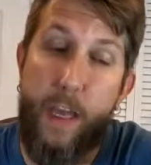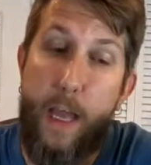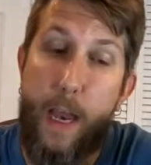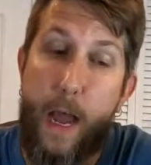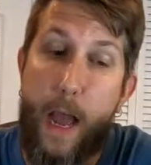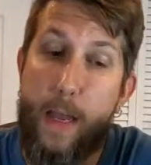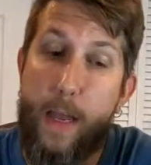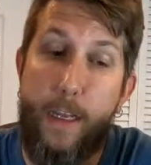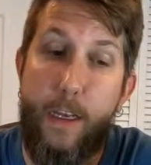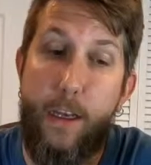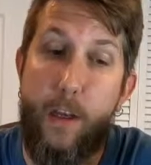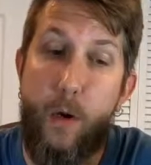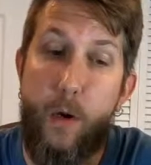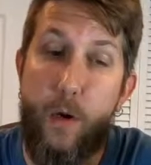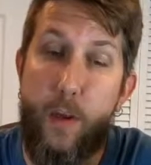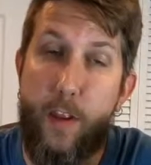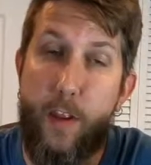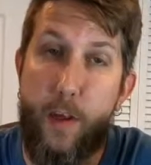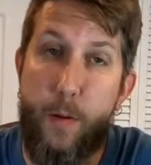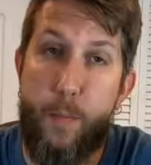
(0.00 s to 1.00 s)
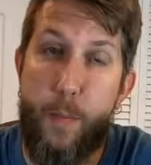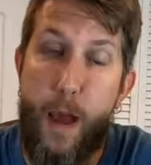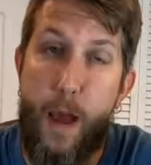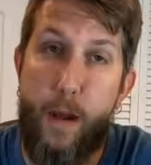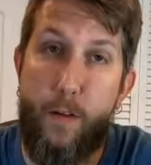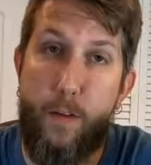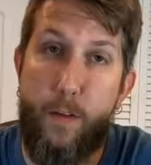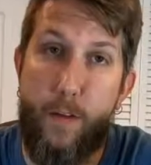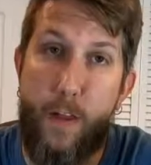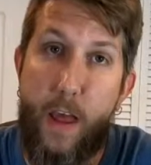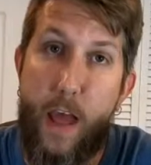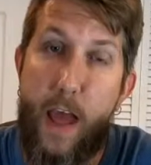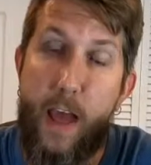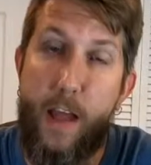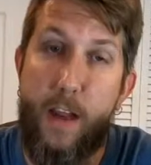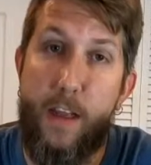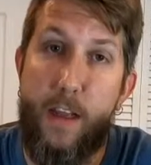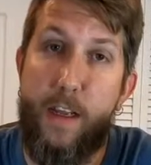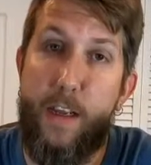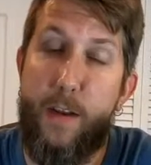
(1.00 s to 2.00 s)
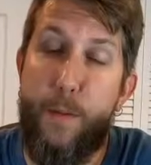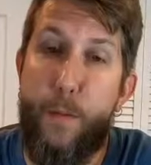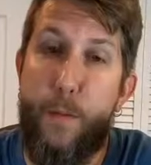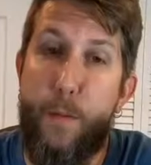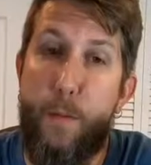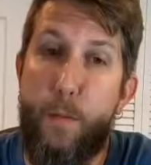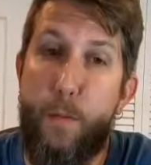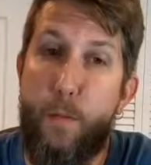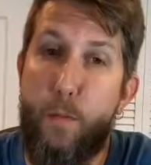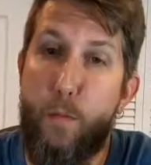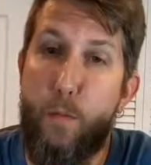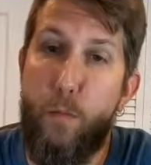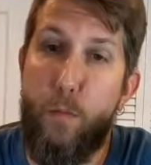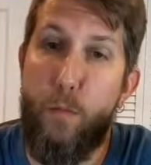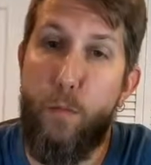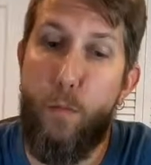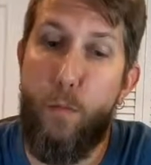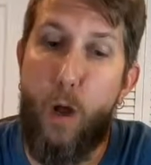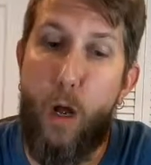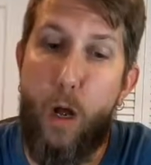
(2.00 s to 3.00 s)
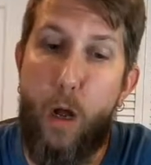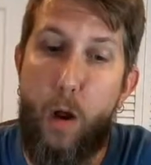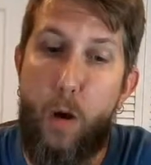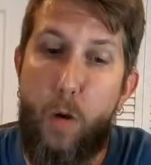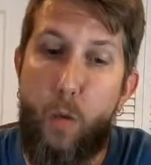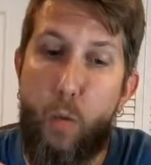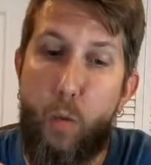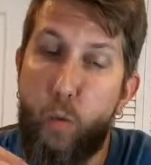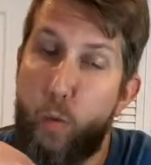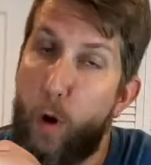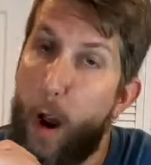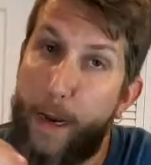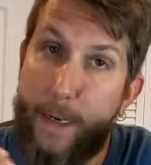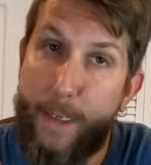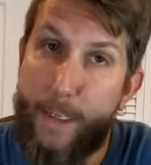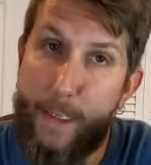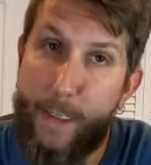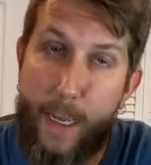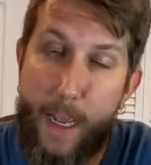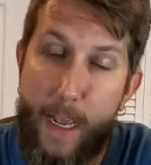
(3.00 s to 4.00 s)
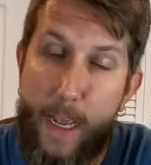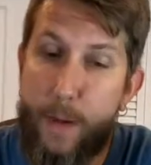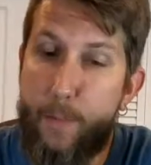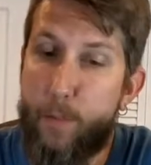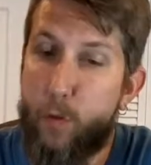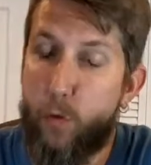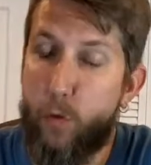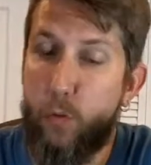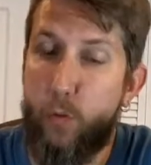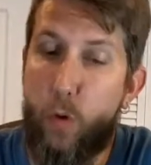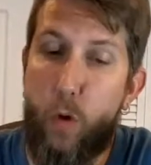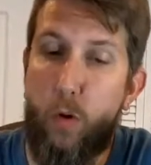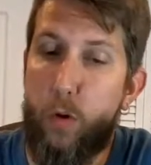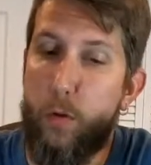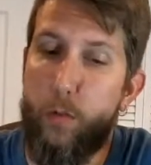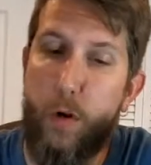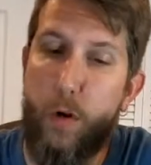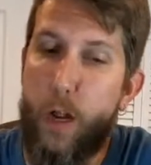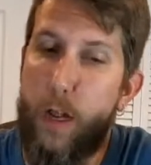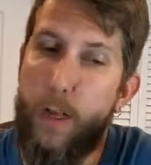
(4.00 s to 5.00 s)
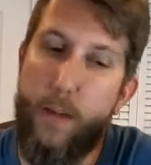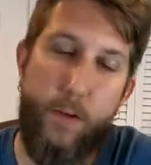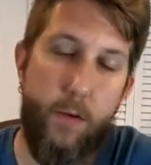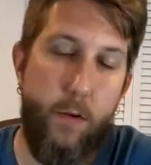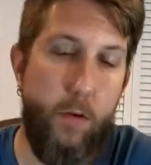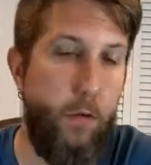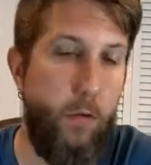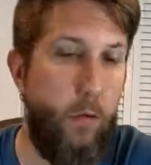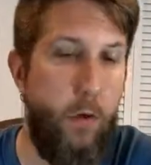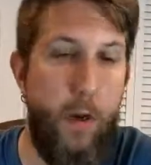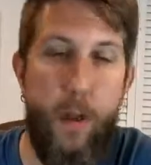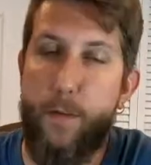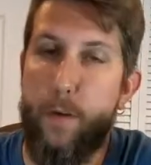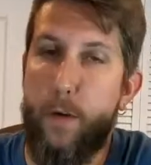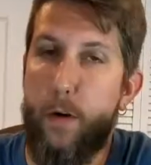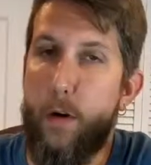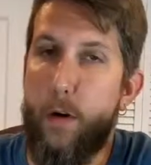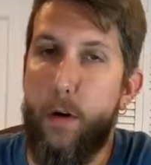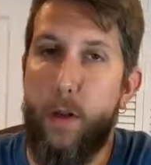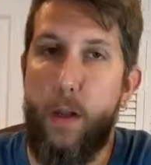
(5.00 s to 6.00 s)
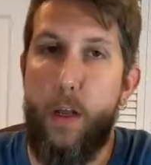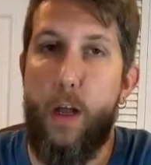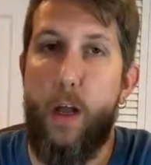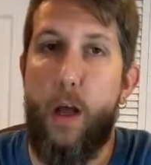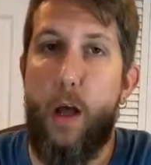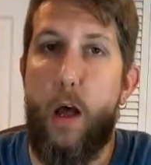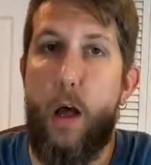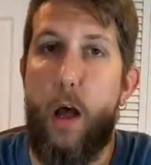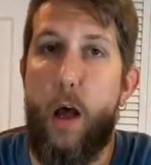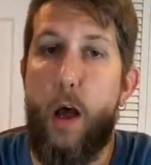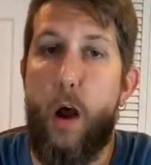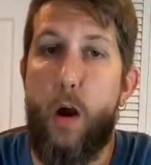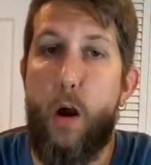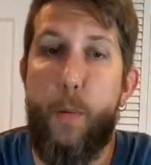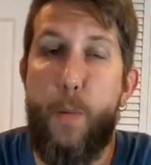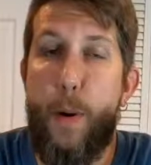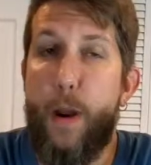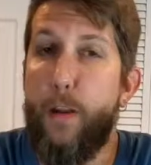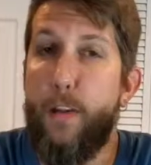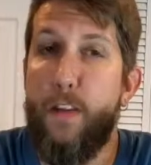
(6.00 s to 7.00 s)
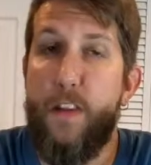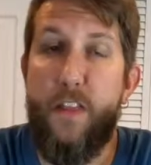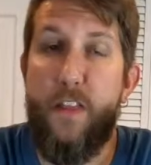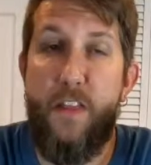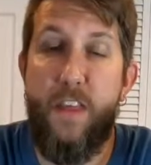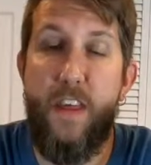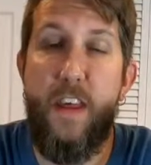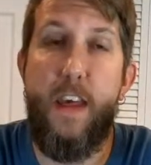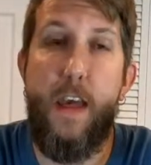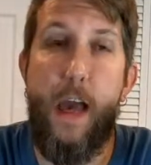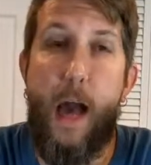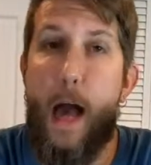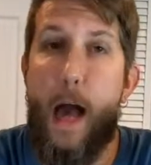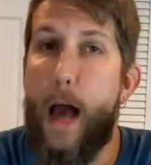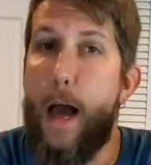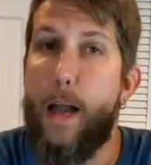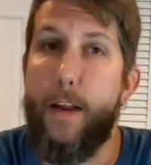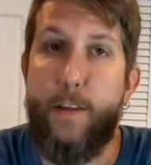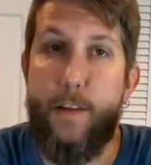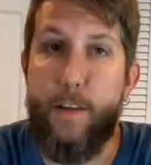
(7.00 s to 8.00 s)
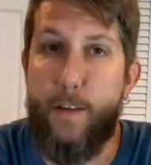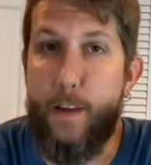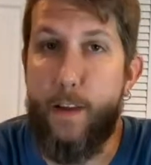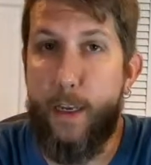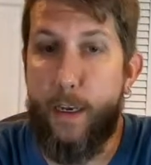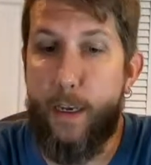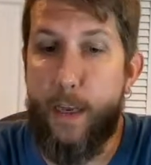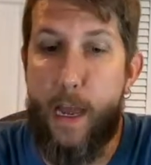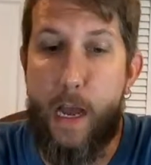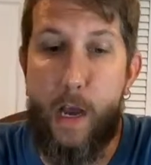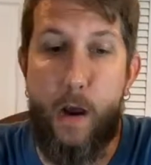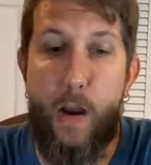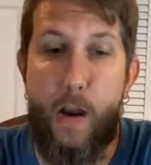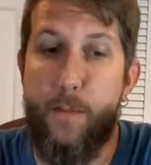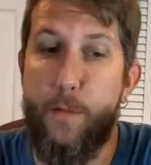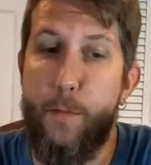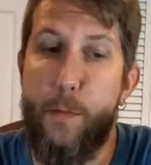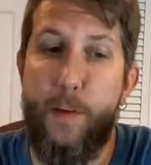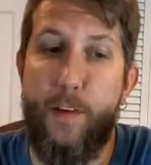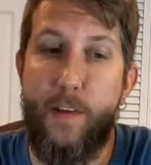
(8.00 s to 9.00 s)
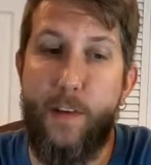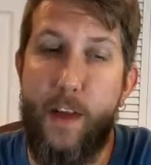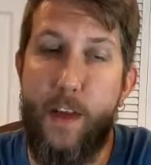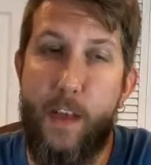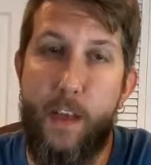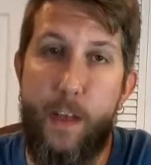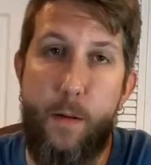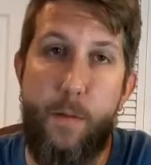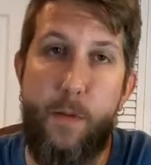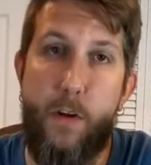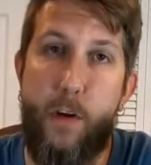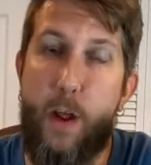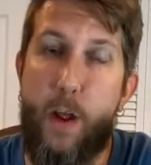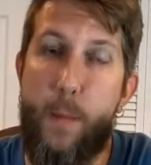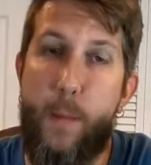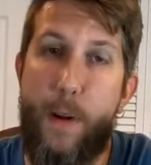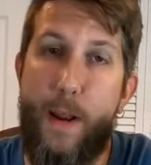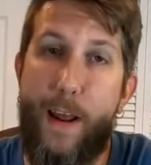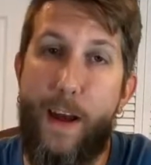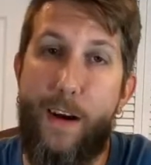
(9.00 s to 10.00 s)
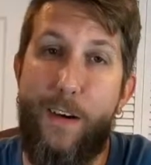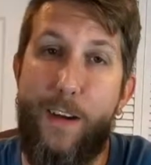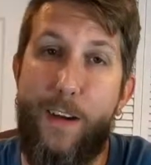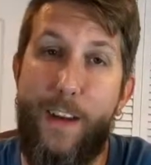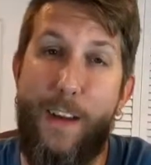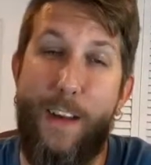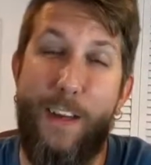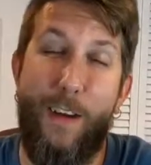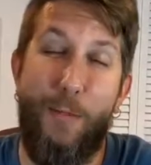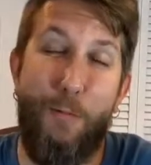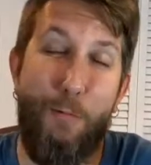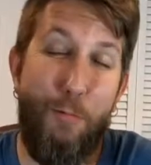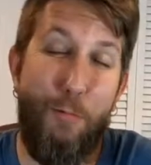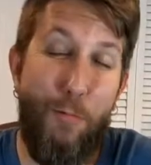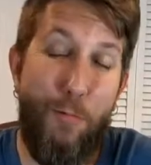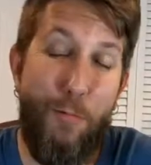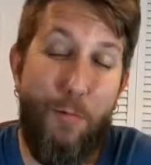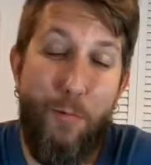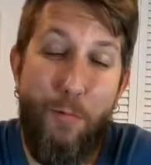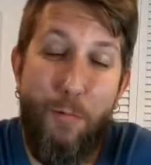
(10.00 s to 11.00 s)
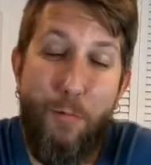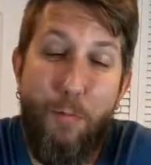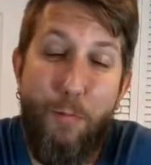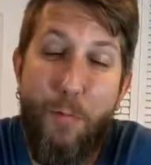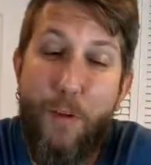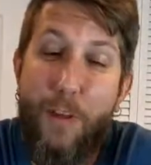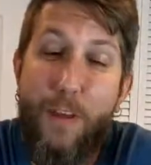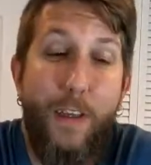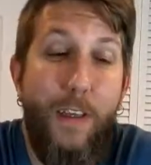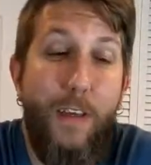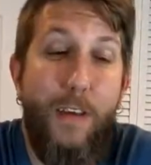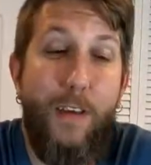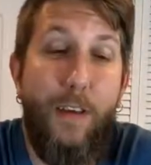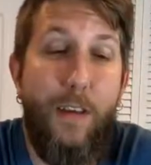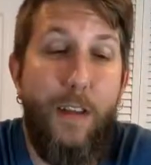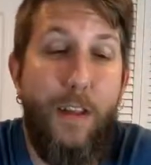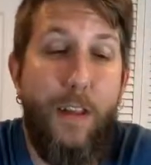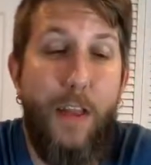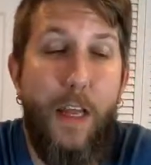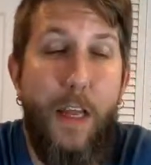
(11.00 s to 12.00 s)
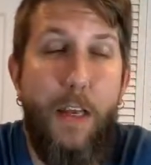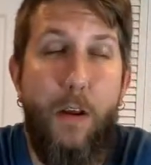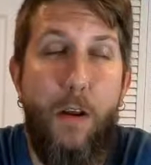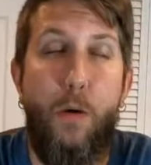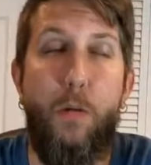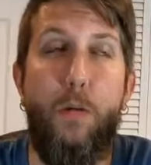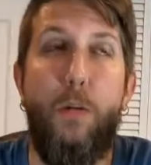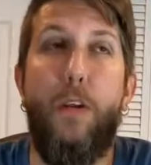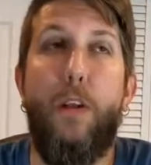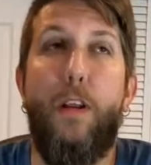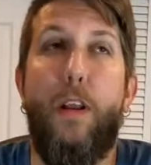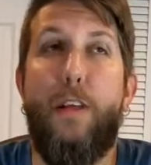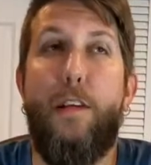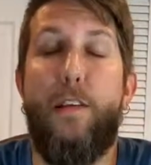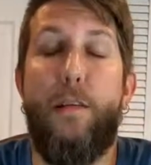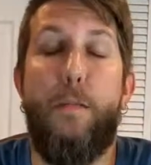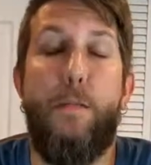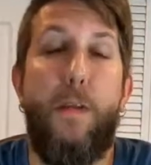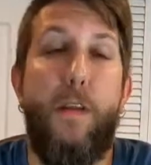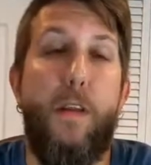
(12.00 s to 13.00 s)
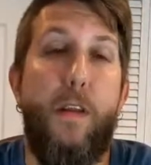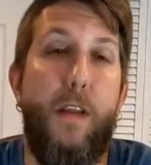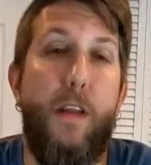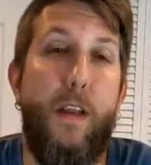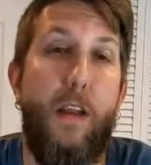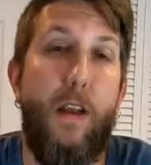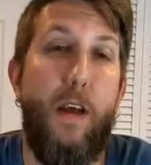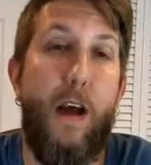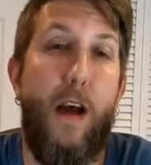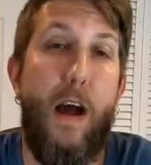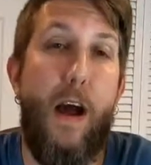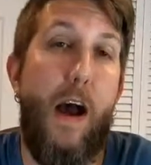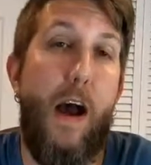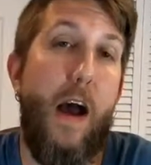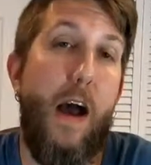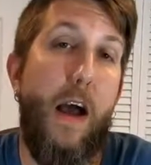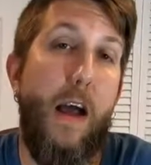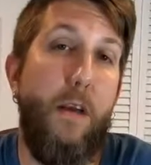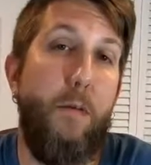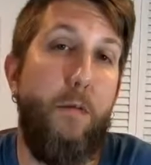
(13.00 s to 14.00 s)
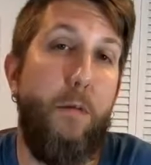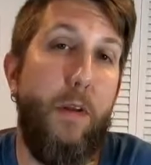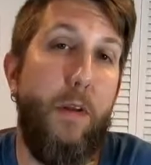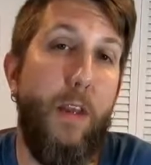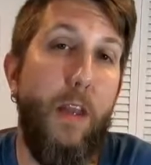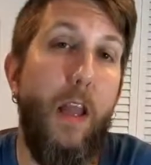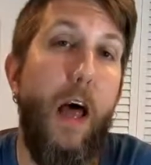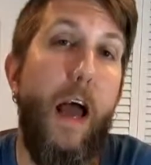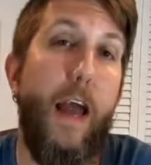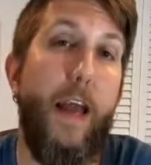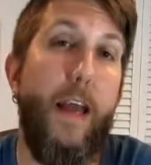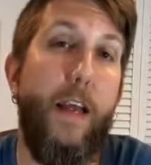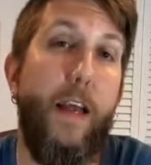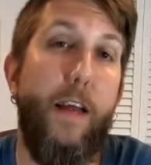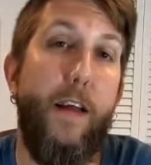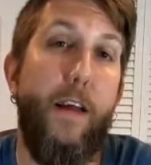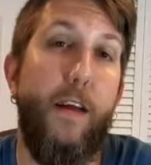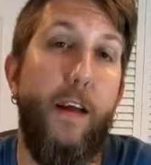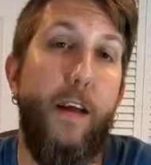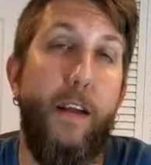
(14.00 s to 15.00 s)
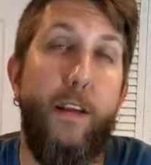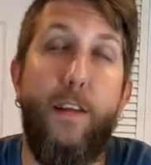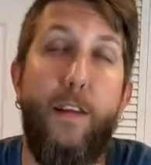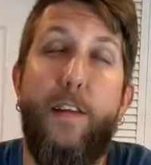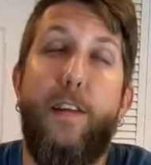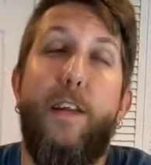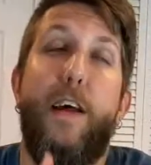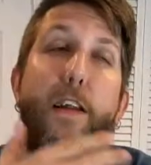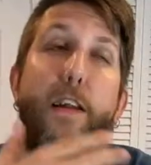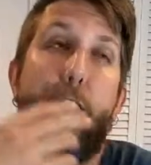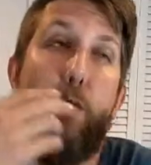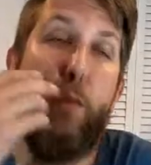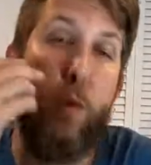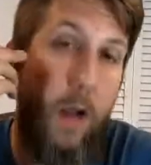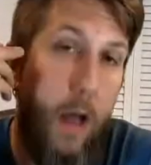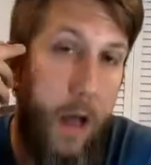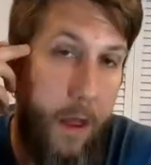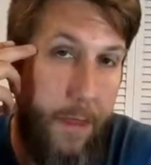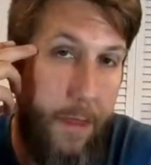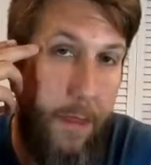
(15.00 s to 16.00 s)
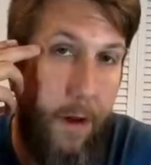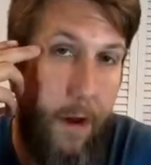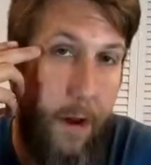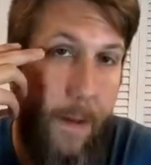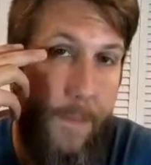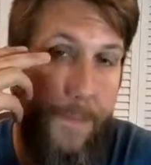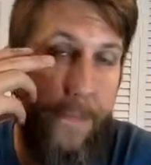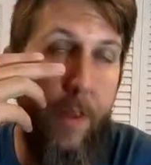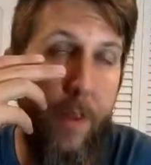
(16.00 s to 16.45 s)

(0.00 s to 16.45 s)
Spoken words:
I didn't know anything about that. Writing games or roll and writes or whatever are apparently the hottest thing now. Everybody's getting them. They're coming out. Really, they don't look like something that I would like. At least that's what I thought.